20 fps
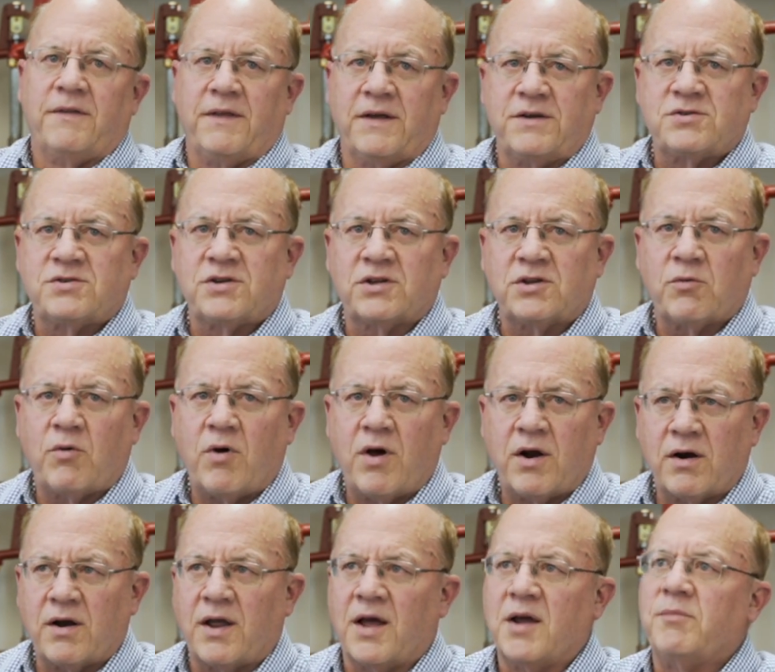Then shut the
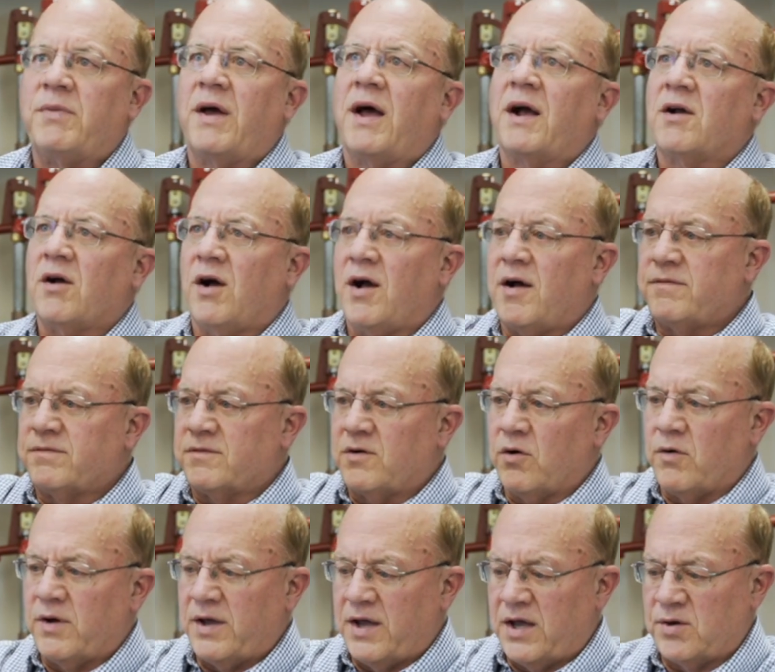water line back off,
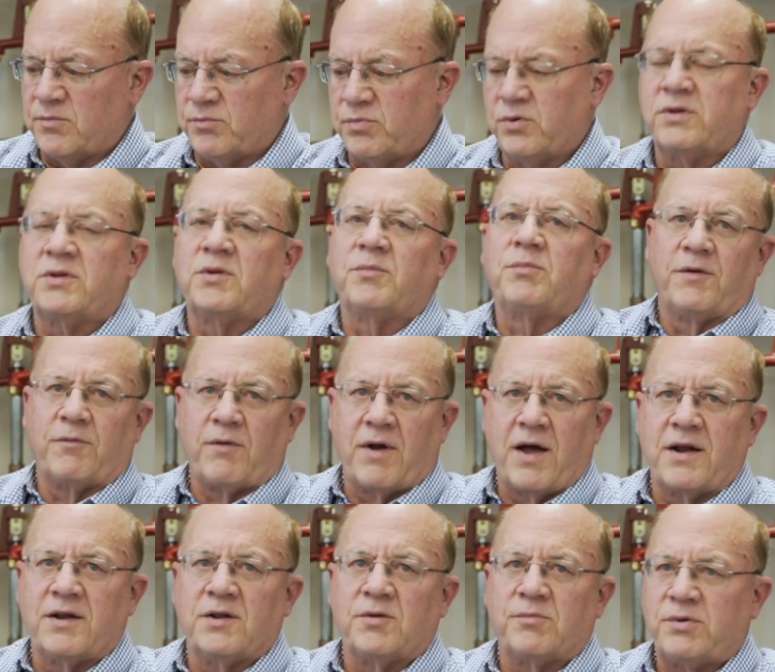go ahead and put the
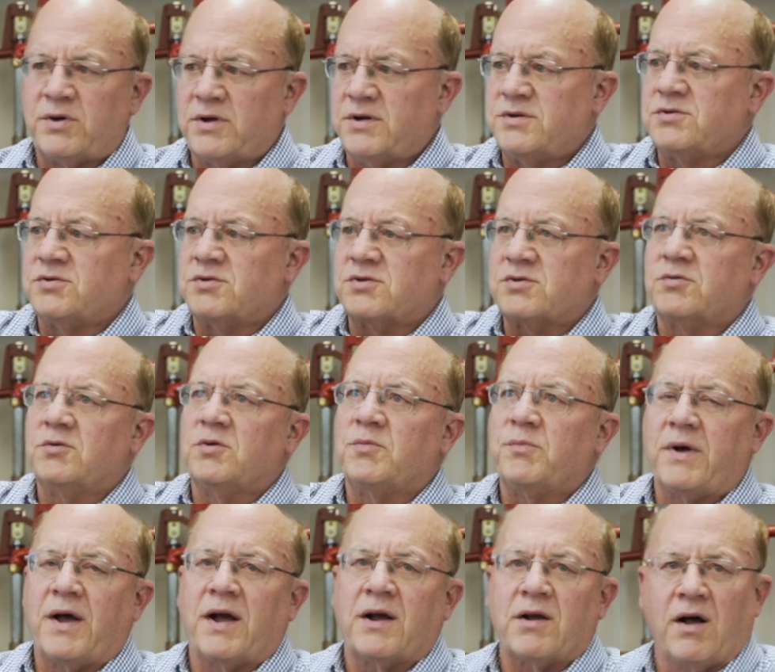rod in the plunger, screw it
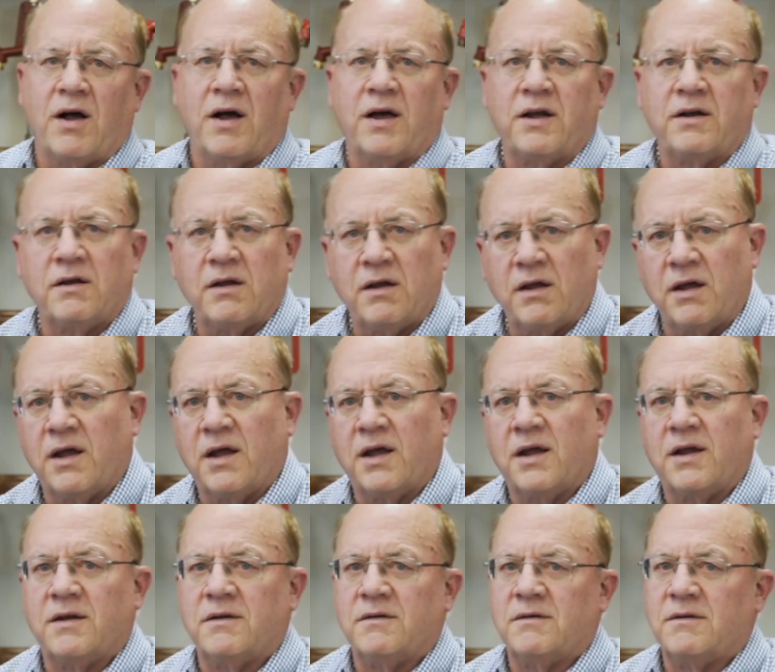back on,
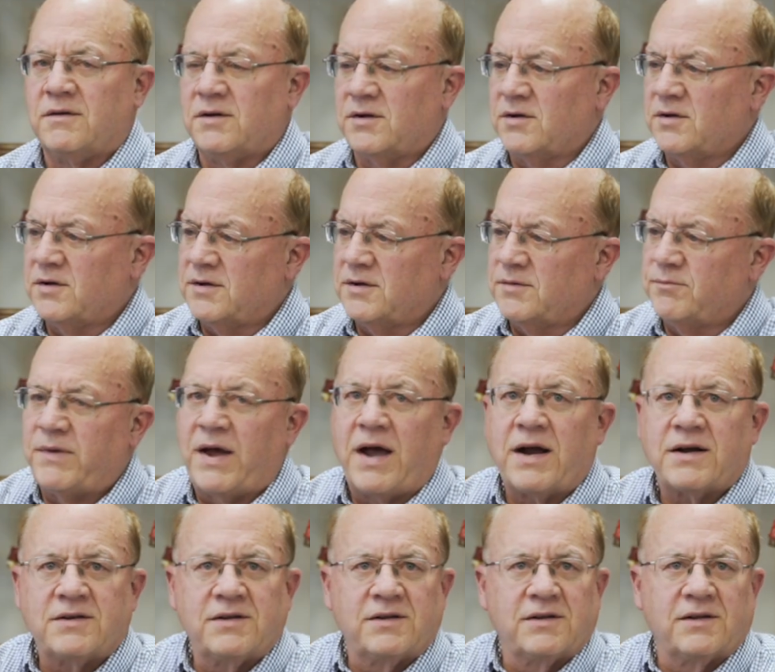and
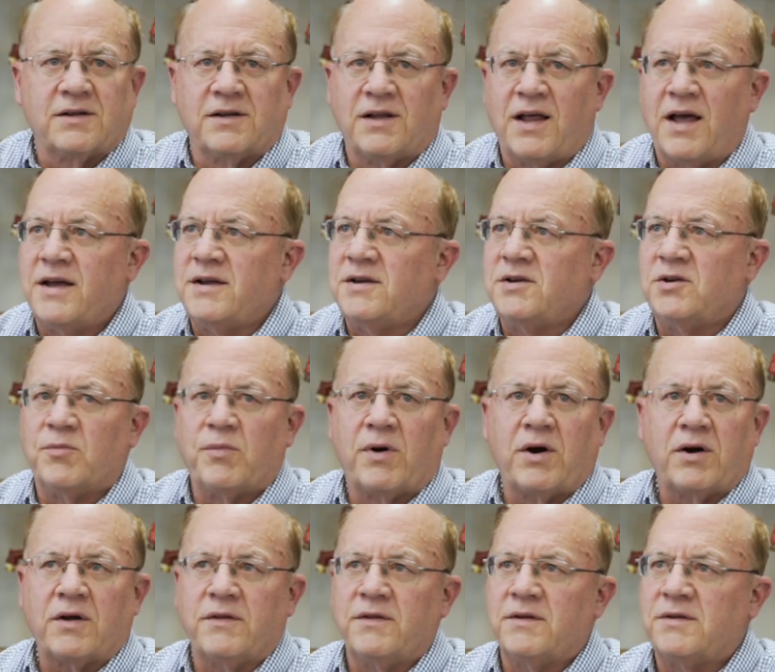back to the line, your
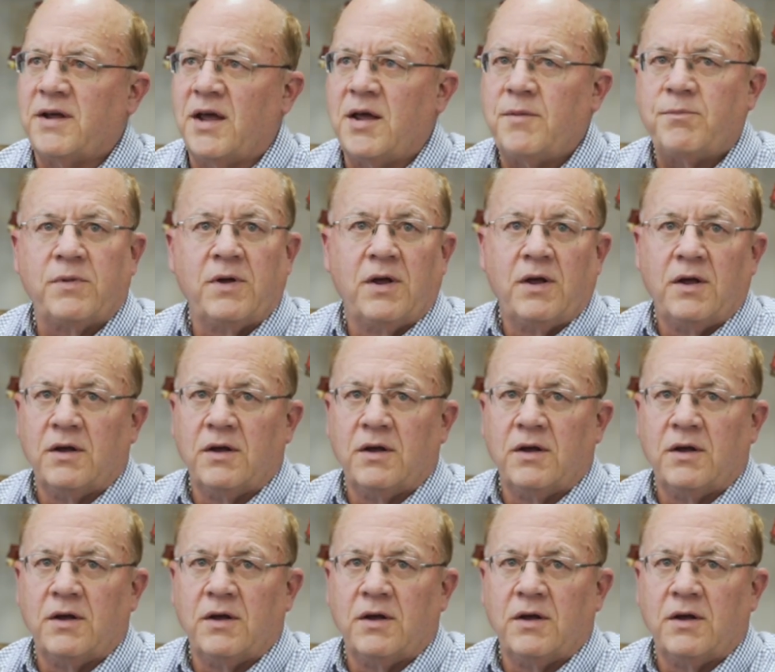mark on the tape.